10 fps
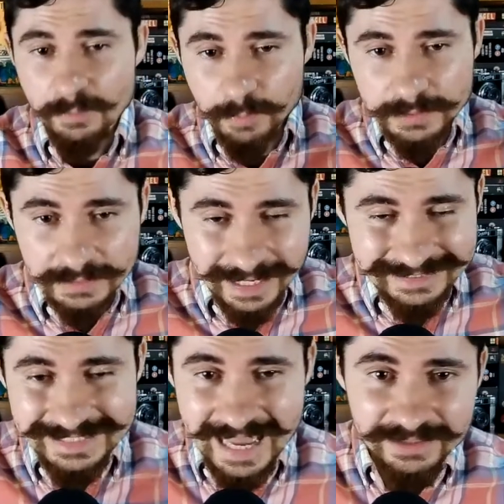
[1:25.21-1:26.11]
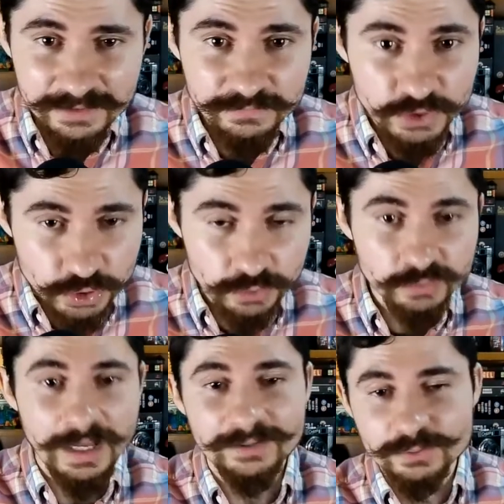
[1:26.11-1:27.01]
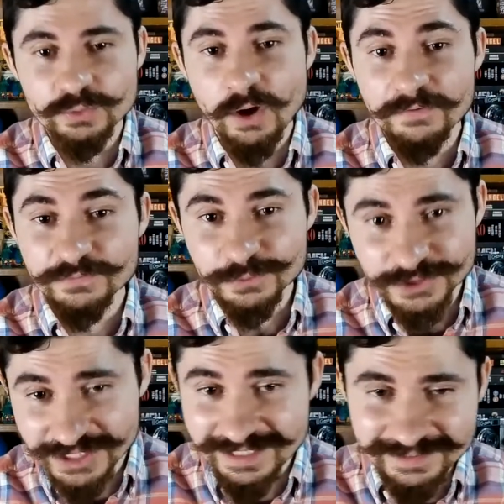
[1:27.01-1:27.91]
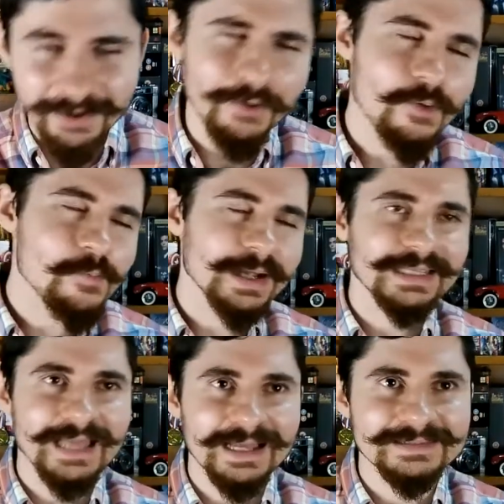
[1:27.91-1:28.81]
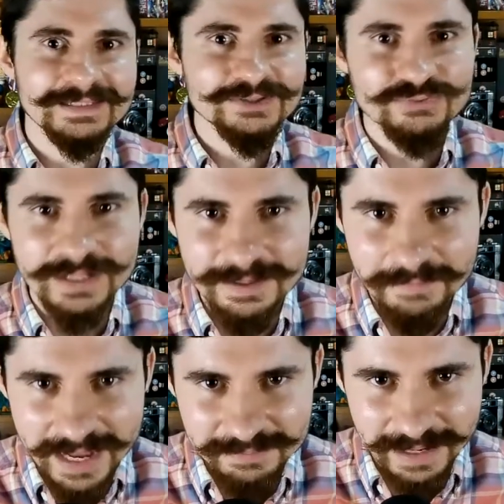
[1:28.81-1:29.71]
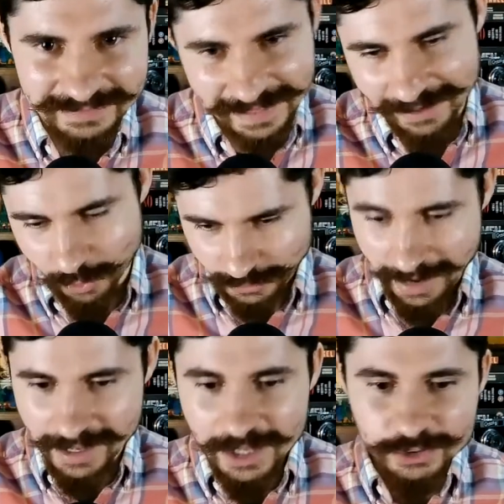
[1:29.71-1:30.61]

But at the end of June, I don't know if you've seen, oh my god, this really made my day, okay?